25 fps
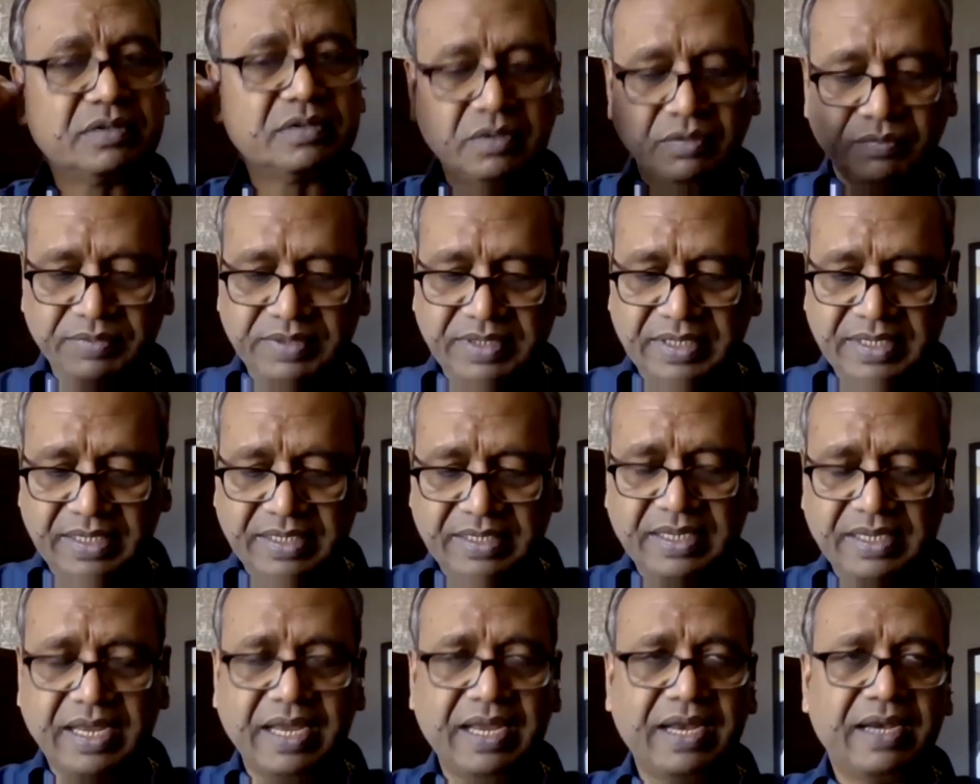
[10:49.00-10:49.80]
so we
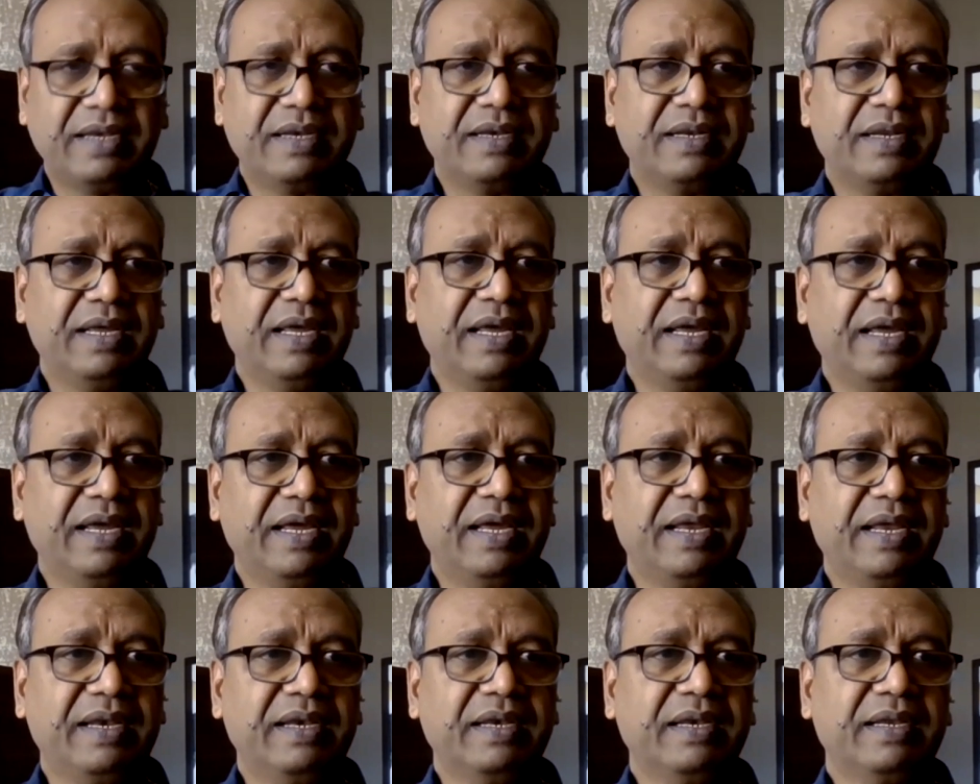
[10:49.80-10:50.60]
did that,
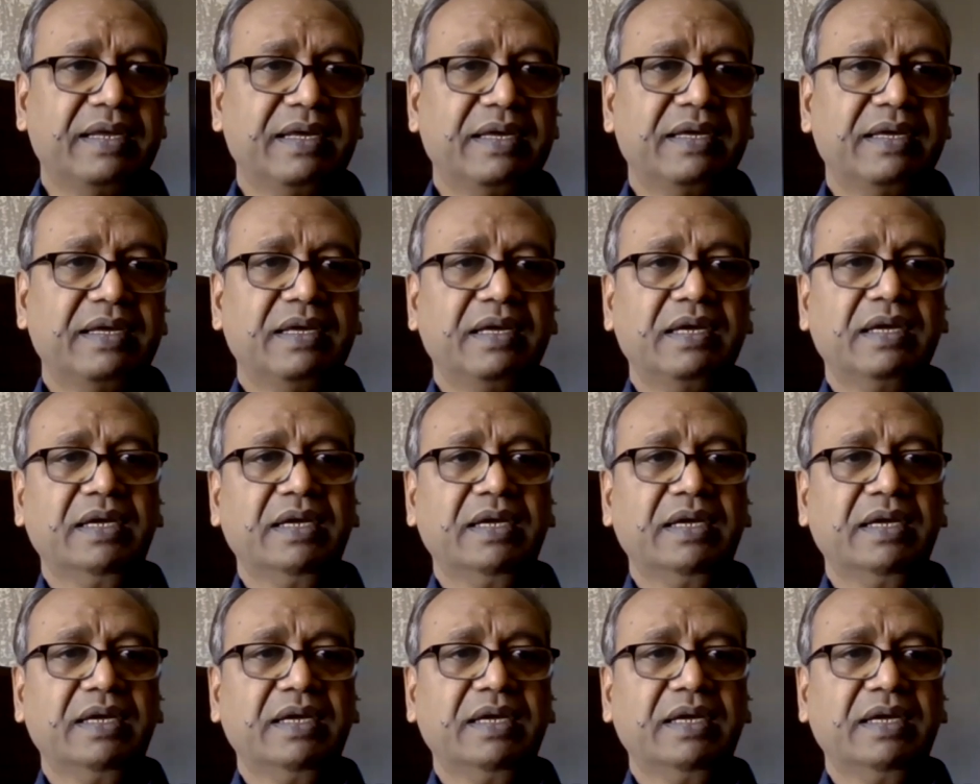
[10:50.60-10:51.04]
and uh,